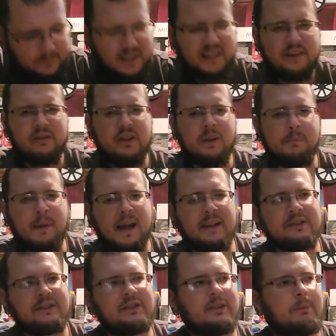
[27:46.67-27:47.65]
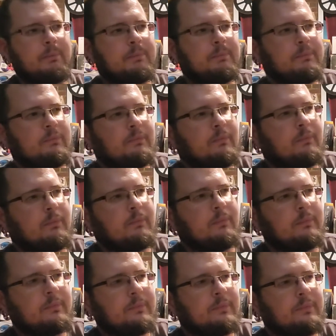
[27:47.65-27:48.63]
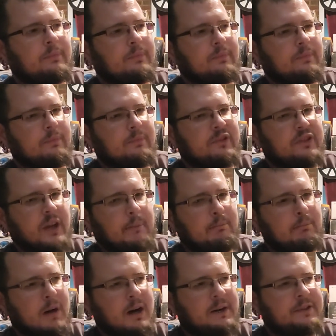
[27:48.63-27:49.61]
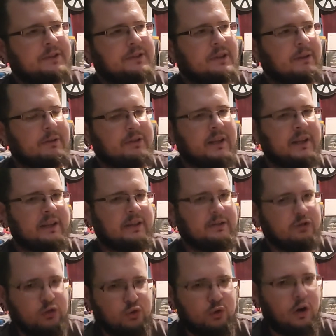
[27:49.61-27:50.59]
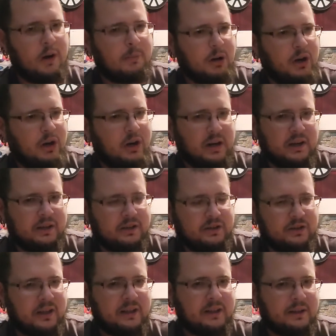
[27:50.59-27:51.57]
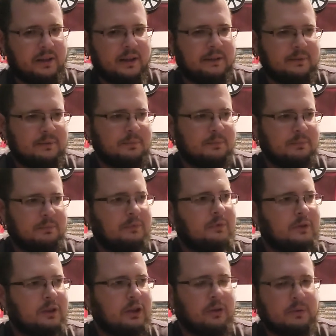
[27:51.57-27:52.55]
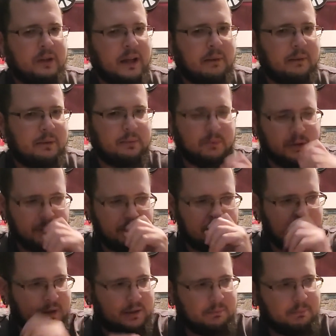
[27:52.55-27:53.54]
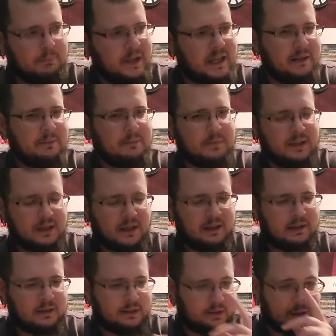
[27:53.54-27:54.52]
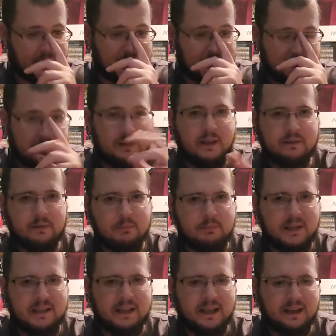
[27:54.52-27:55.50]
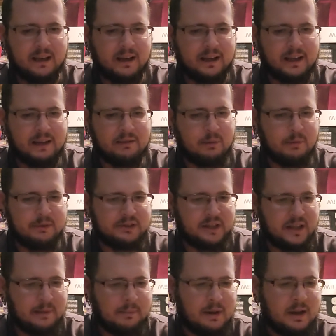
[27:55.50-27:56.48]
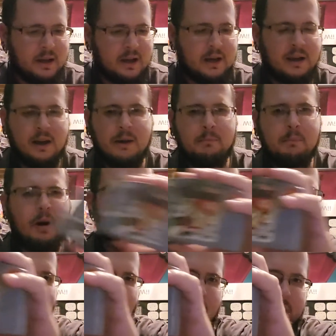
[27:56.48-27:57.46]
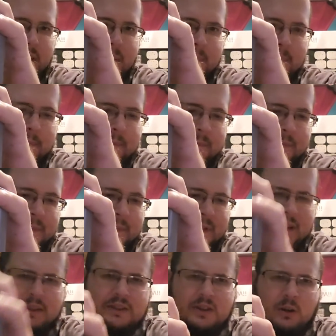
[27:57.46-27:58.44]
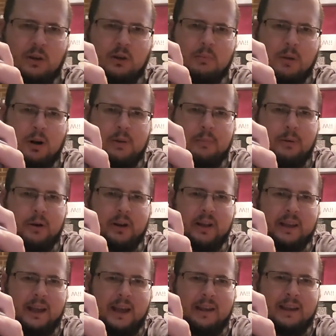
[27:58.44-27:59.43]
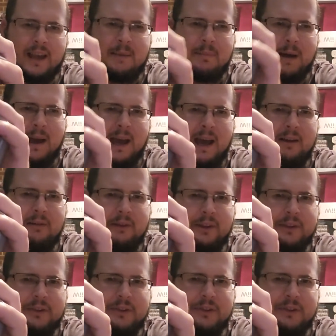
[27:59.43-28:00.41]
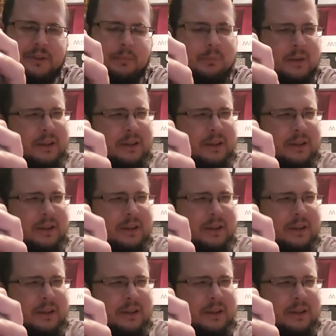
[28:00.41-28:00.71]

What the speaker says: Can I ever get past the sub-boss that was like the drummer, and you're trying to like go down with the rhythm and beat him, and I could never beat that guy. I can't remember his name. Mario Party. I think this is the only Mario Party game I have on the system.